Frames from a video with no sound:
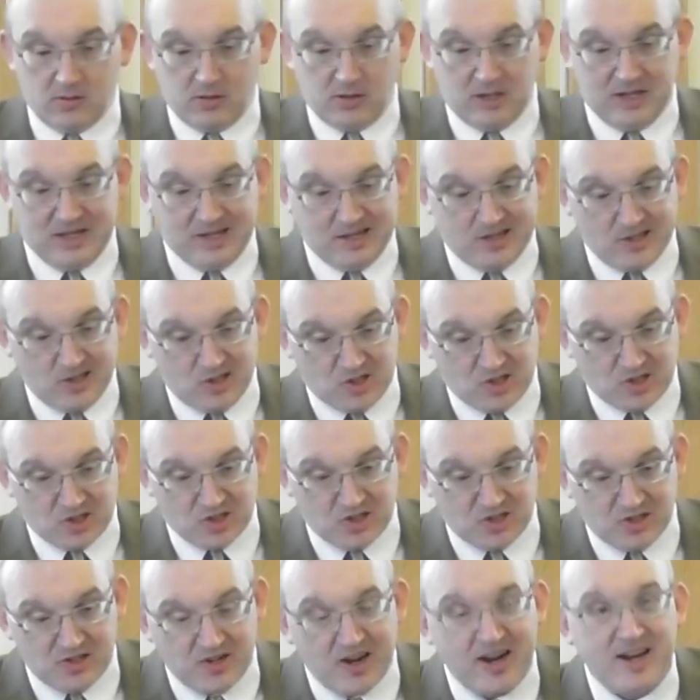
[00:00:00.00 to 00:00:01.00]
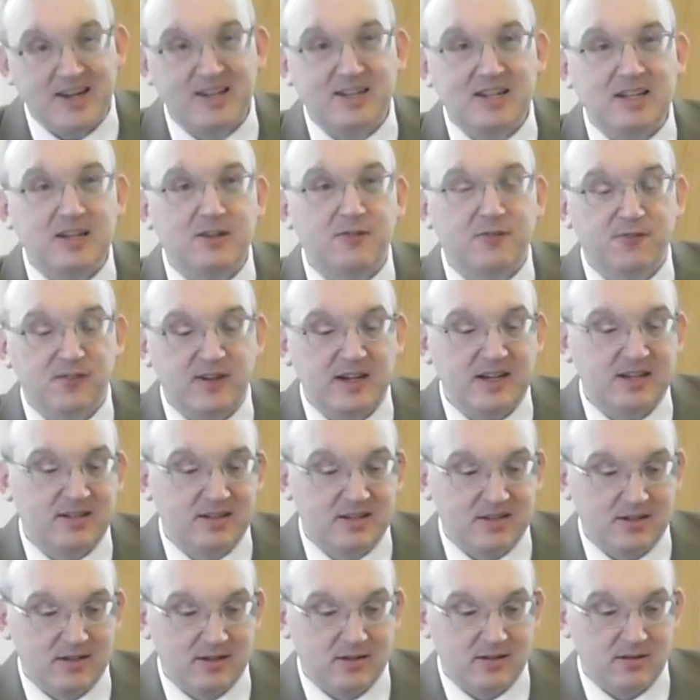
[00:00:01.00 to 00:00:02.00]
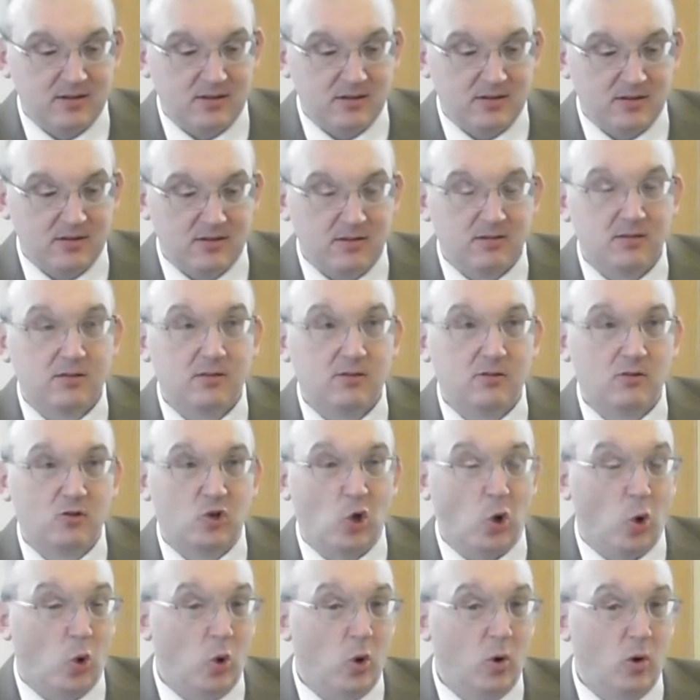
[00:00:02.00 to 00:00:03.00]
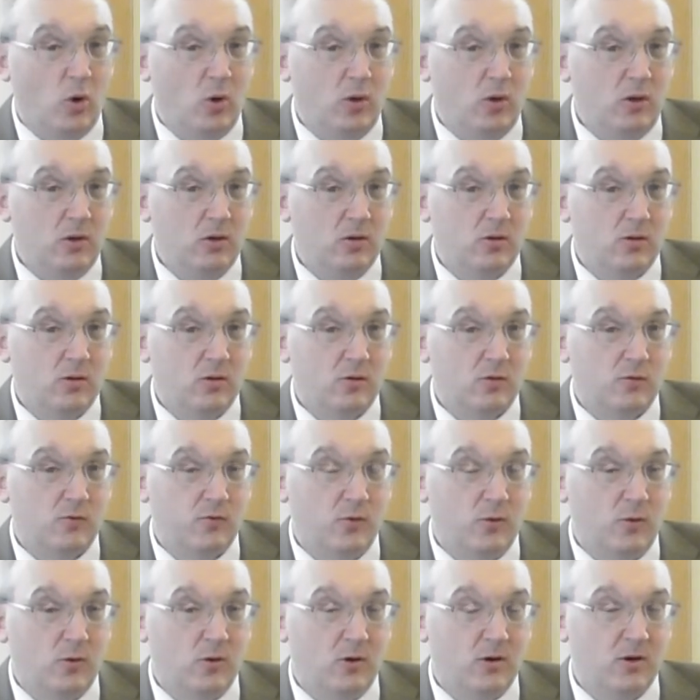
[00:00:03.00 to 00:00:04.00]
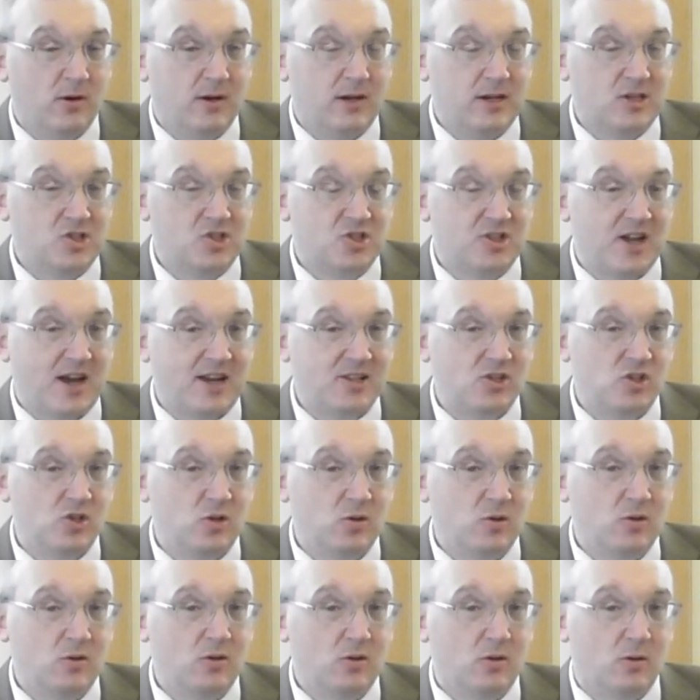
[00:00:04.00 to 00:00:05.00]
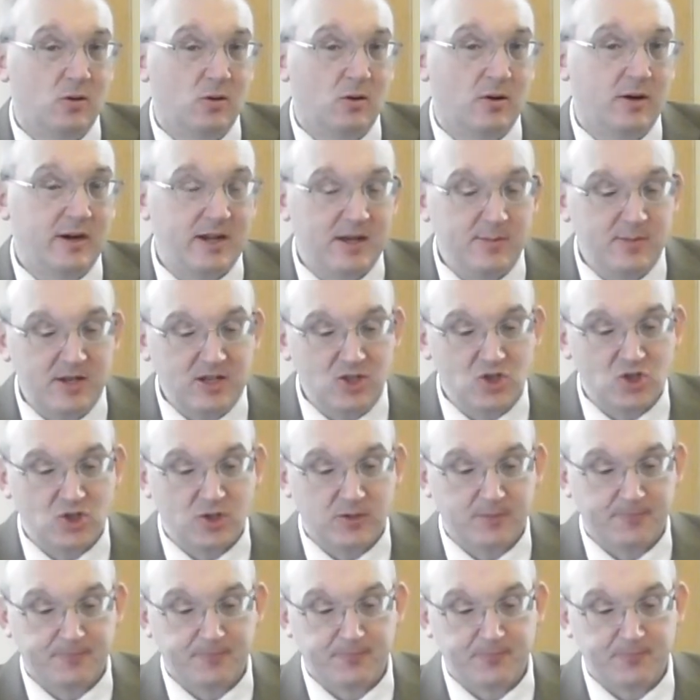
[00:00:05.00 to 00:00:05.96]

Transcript: Is 90 feet tall for a statue or an image?